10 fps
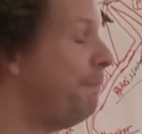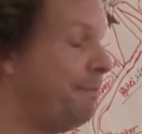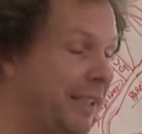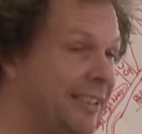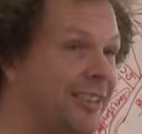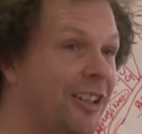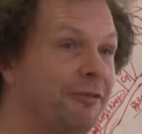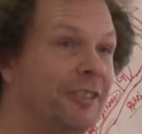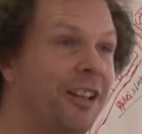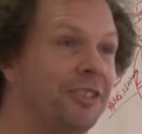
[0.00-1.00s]
pissed off.
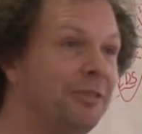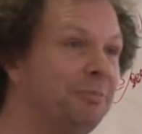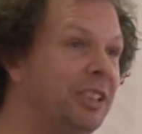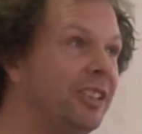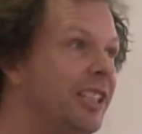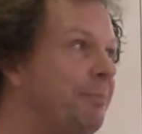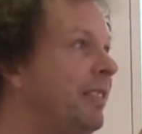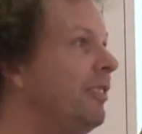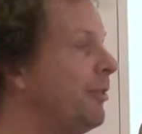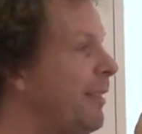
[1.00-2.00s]
Because he'd
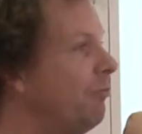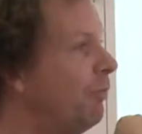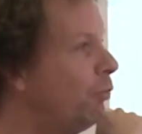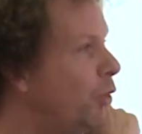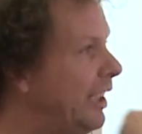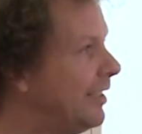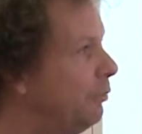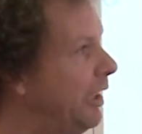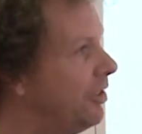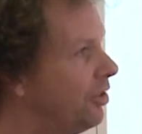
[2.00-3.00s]
been spent weeks and
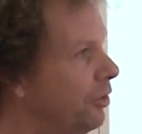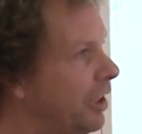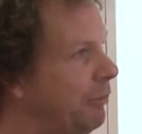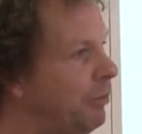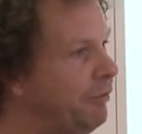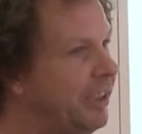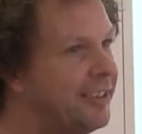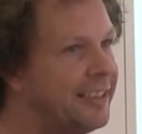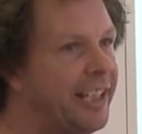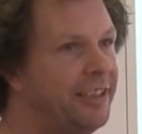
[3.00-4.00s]
weeks talking with the
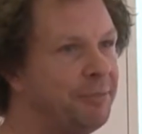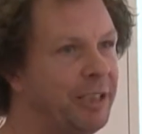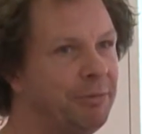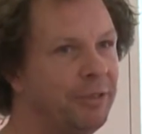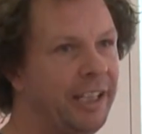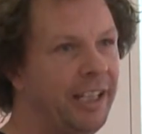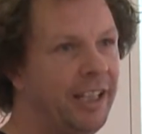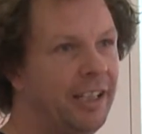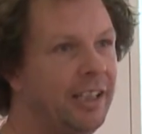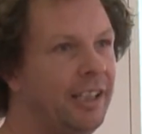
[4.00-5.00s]
estates people here,
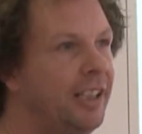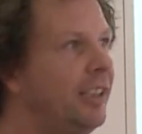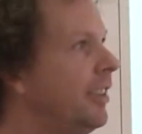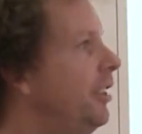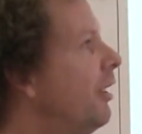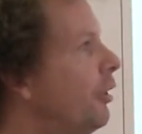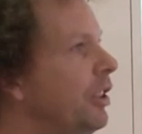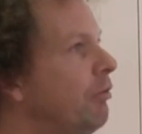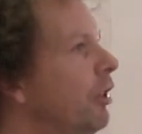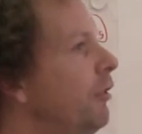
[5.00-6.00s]
saying, you've got all
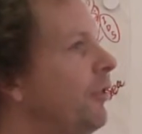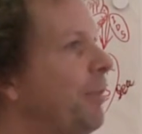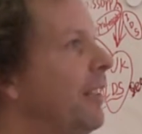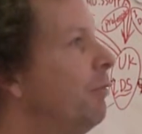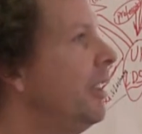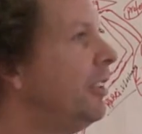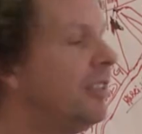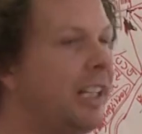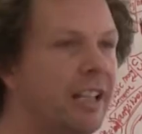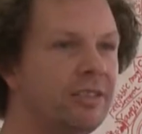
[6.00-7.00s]
this roof space, why don't you just
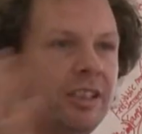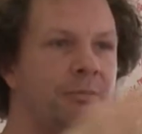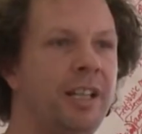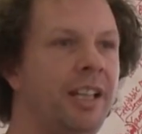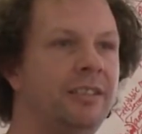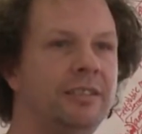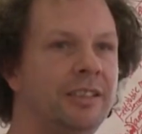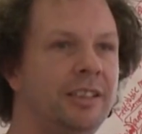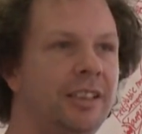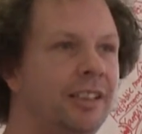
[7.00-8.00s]
let us come in
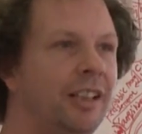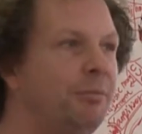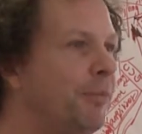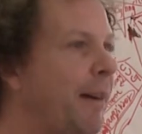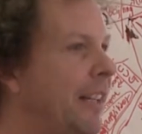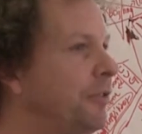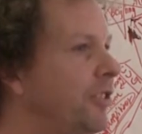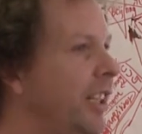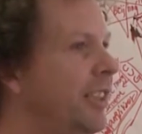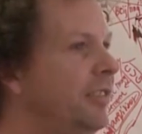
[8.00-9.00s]
and put panels
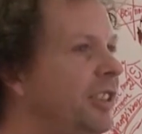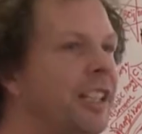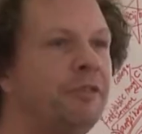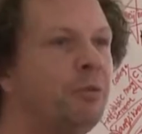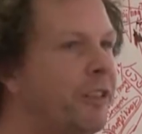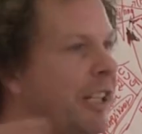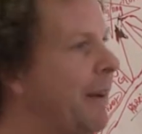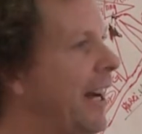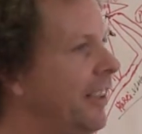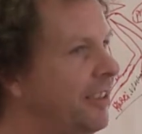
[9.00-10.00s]
in? You don't have to worry
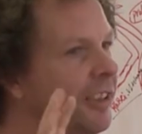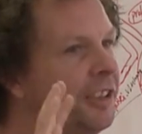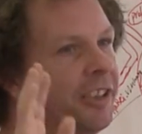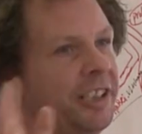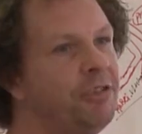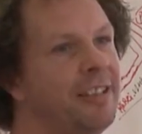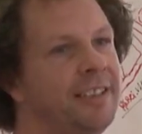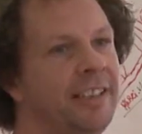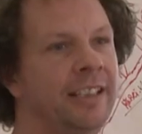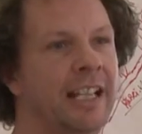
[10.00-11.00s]
about it, because I know you're not
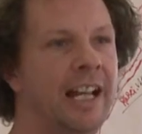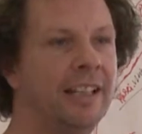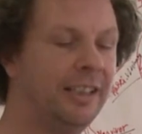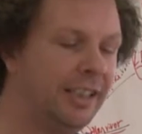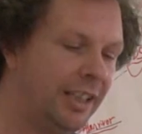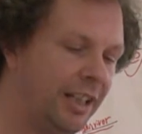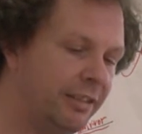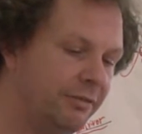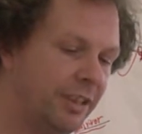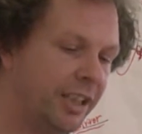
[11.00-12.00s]
interested in that.
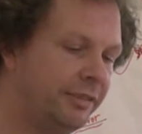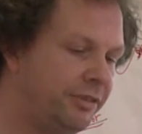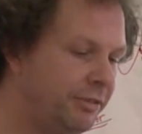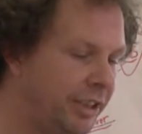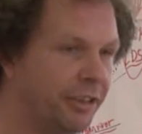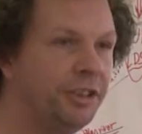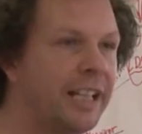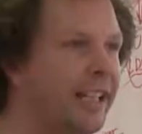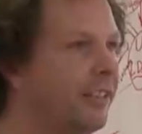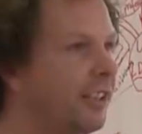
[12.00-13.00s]
And you'll
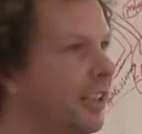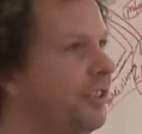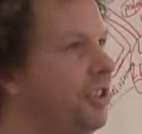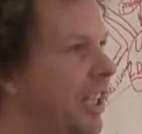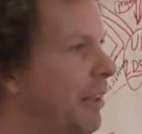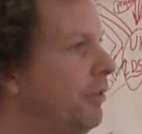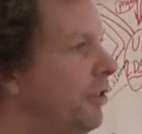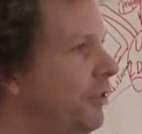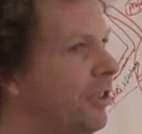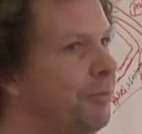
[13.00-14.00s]
get a kind of share, we'll
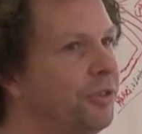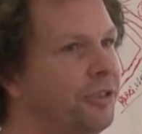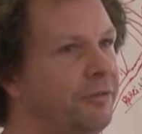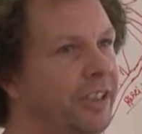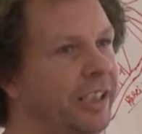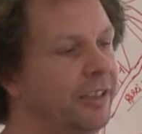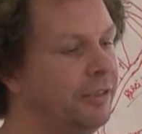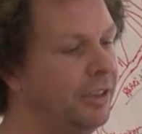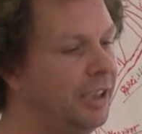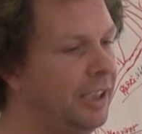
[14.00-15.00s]
do some sort of
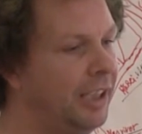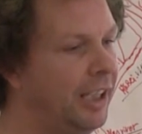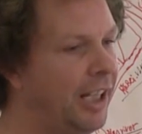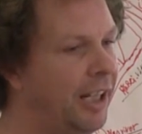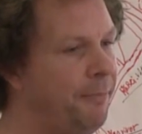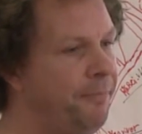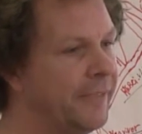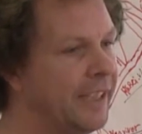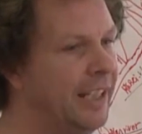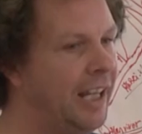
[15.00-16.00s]
deal. And
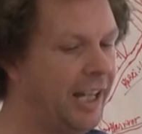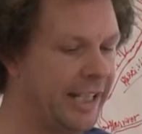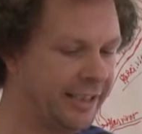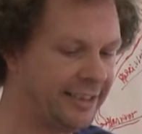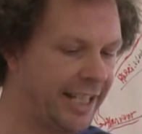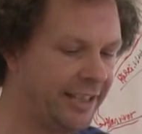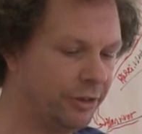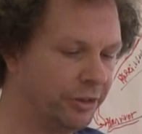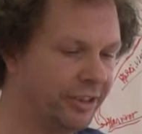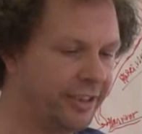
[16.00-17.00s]
then estates
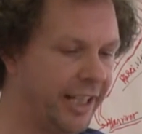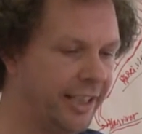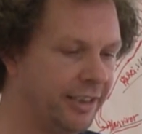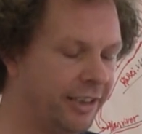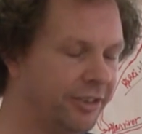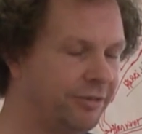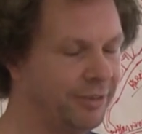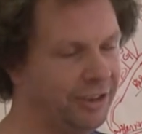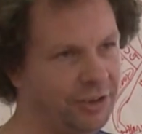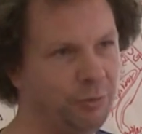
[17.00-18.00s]
looked at it, and
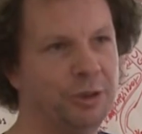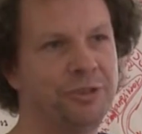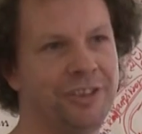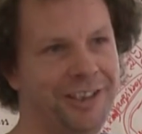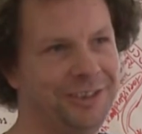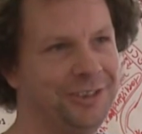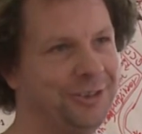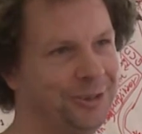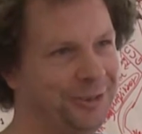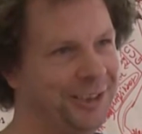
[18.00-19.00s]
this is Will's side of the
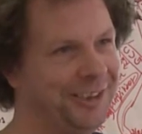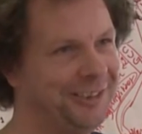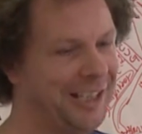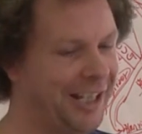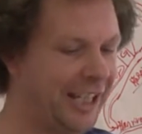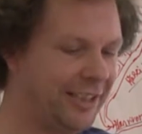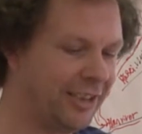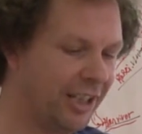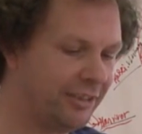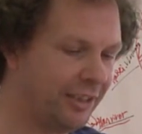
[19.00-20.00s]
story, okay, is
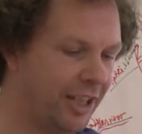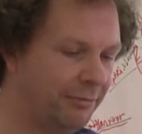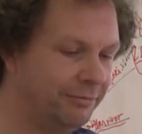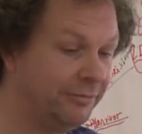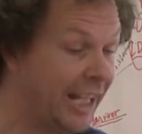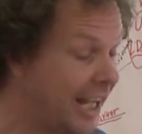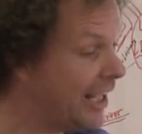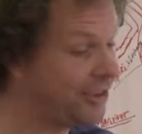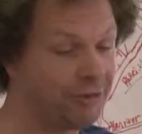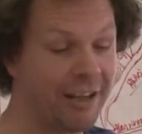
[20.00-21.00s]
that, yeah,
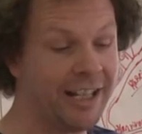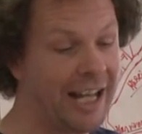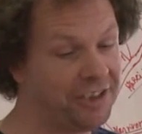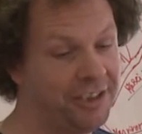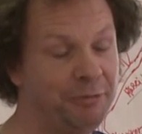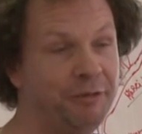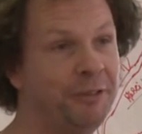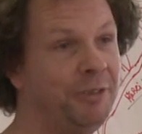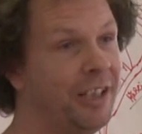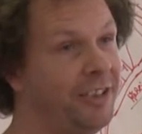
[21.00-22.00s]
that's great. Actually, we think
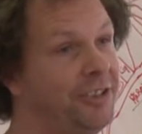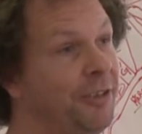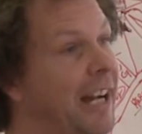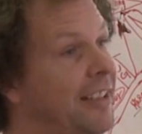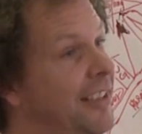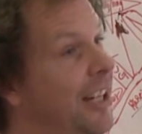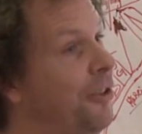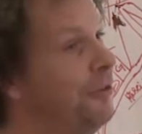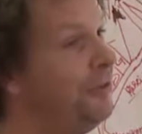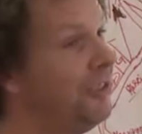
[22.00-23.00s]
we'd like to do it
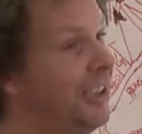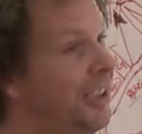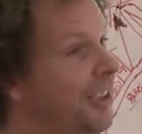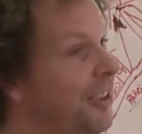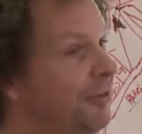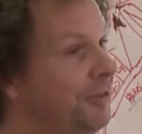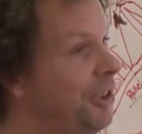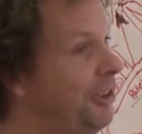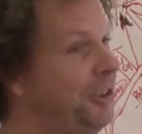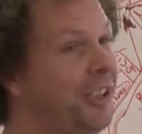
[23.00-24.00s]
ourselves.
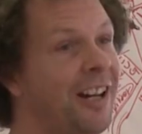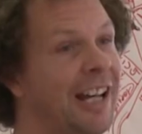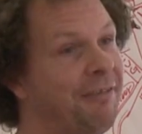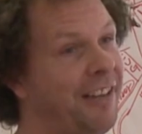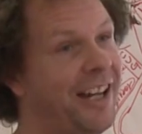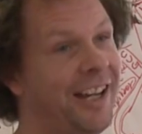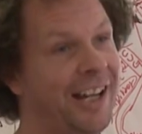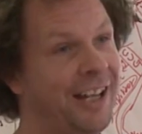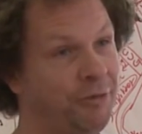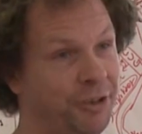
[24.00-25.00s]
You can't have
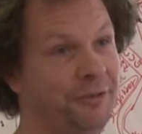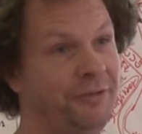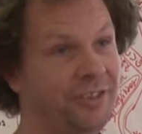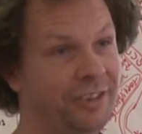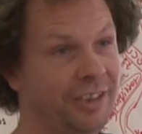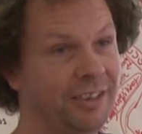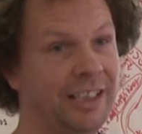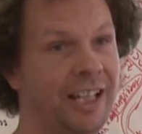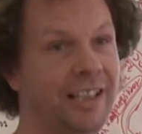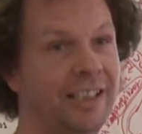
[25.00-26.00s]
our roofs,
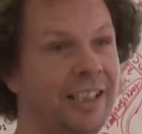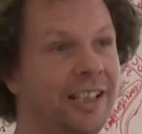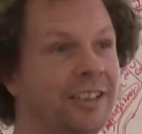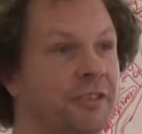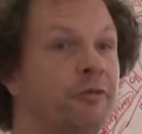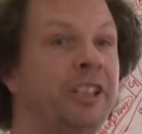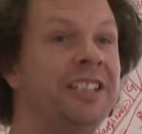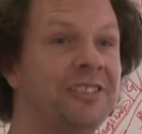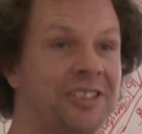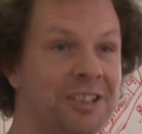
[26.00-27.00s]
okay? So it's free
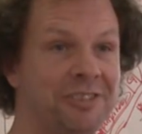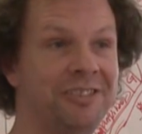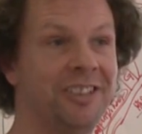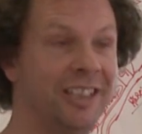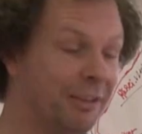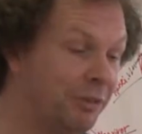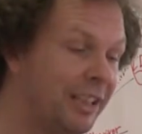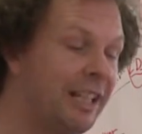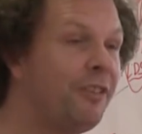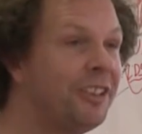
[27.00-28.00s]
consultancy.
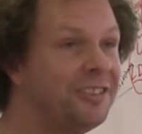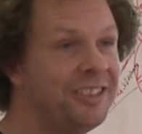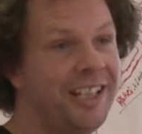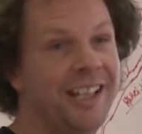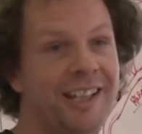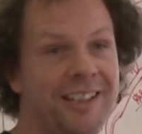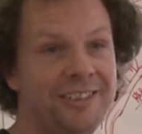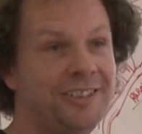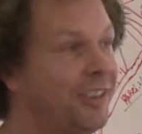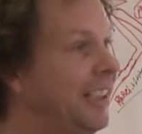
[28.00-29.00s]
They're volunteers
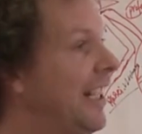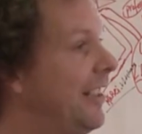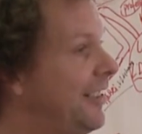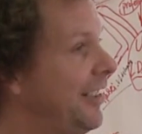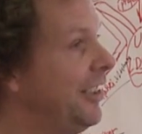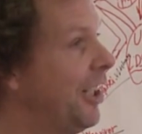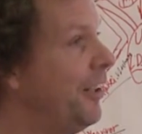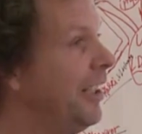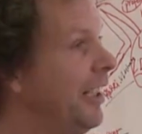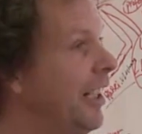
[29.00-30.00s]
trying to get this thing
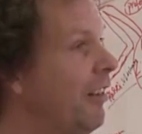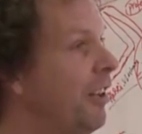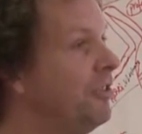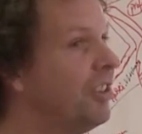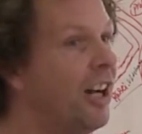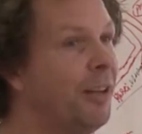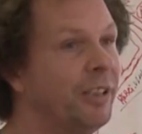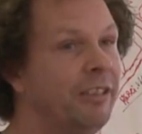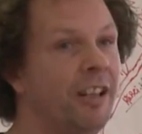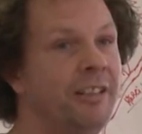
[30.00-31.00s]
going in their own time, on their own